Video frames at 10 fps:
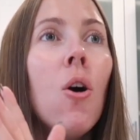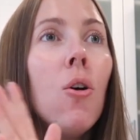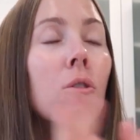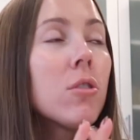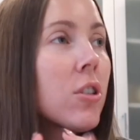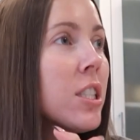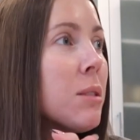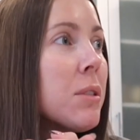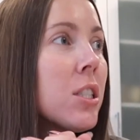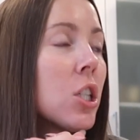old
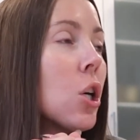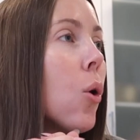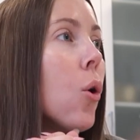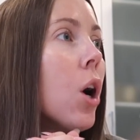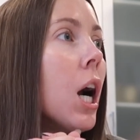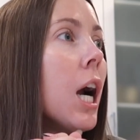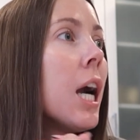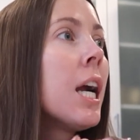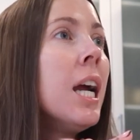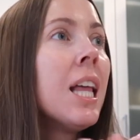Christmas
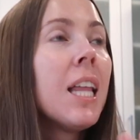decor,